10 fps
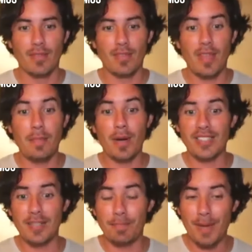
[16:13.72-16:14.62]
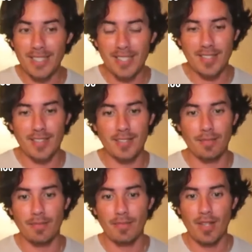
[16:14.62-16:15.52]
the parasympathetic
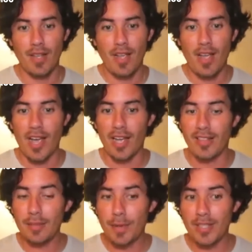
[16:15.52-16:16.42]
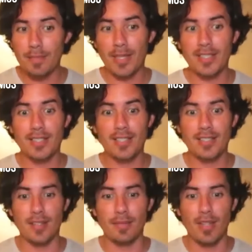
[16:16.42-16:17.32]
system. And that parasympathetic
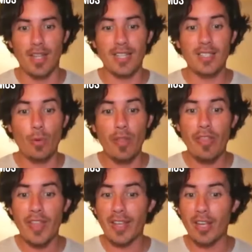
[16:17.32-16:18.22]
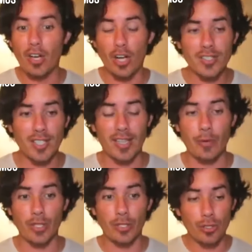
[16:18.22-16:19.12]
system is the one thinking constantly
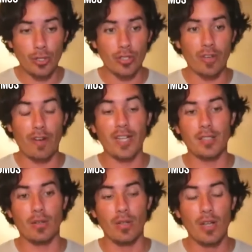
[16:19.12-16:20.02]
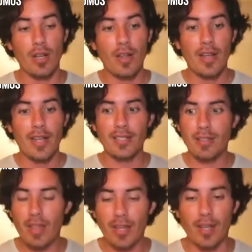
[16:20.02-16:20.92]
when you took your bicycle, is
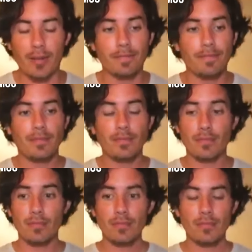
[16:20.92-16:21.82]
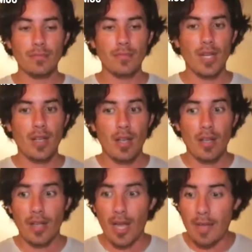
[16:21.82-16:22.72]
thinking,
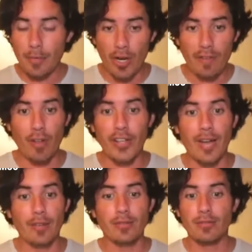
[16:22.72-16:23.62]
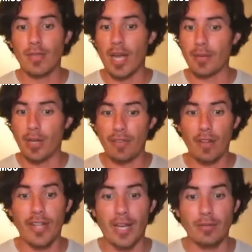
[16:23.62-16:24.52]
I'm gonna fall down, I'm gonna
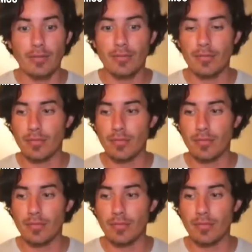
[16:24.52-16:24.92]
fall down.